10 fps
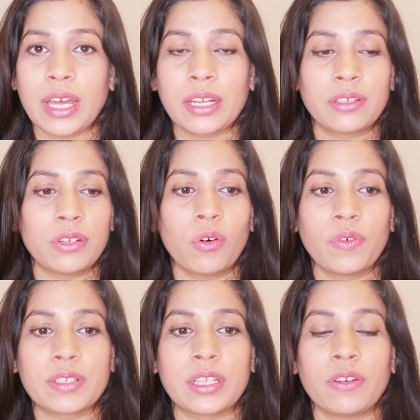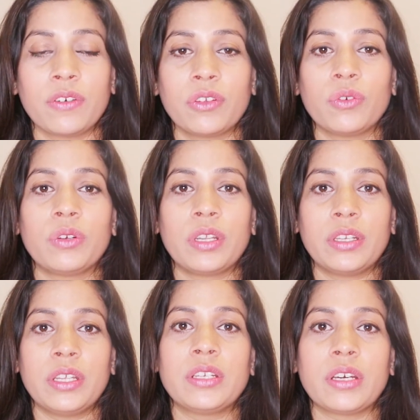That obviously you
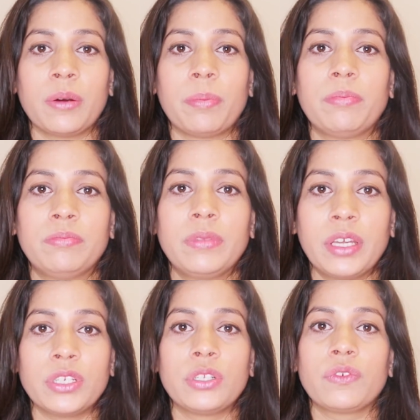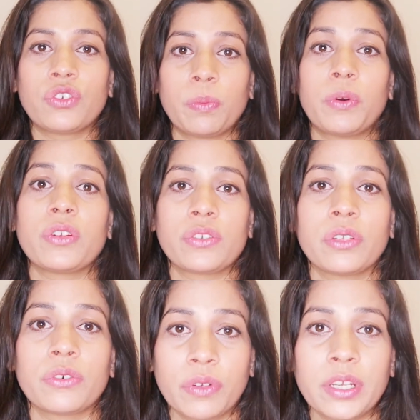need a individual
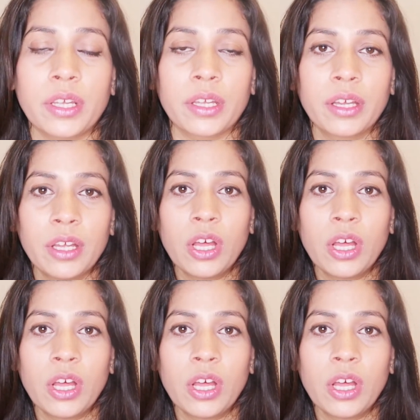personal reading